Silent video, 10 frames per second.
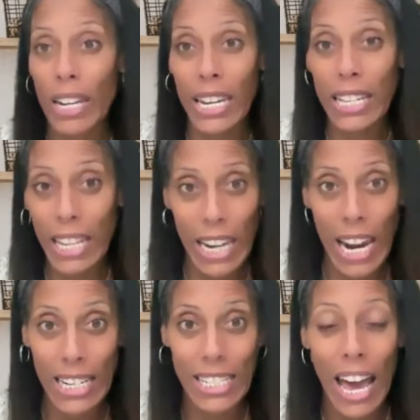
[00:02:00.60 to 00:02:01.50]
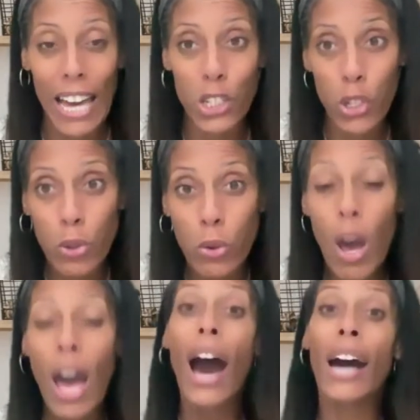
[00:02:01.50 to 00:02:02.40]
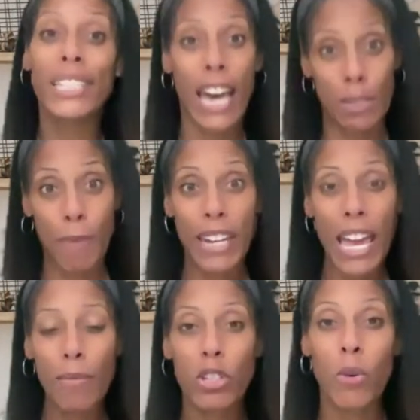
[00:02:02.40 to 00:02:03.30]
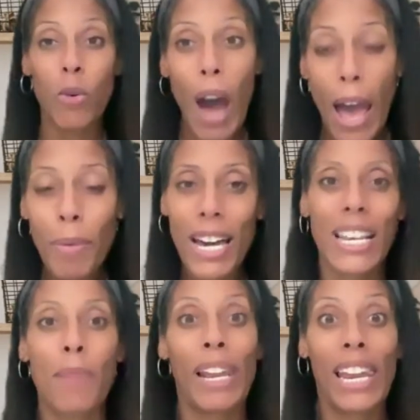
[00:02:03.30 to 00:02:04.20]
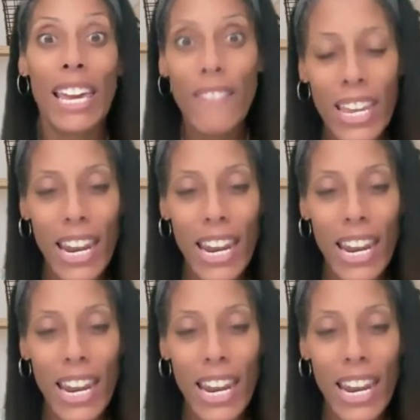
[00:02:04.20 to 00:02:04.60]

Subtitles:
anything that I decide to attach my name to. And why? Because I believe in it.